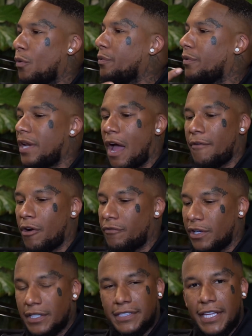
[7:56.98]
We wouldn't have our
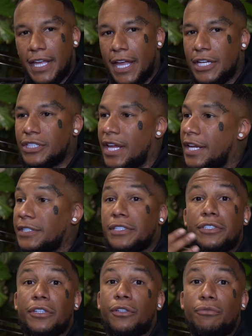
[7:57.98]
real estate agent. And it's a
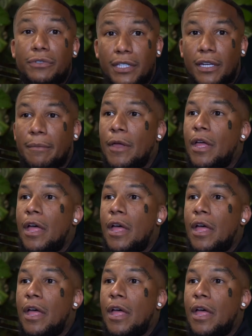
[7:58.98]
salute to them.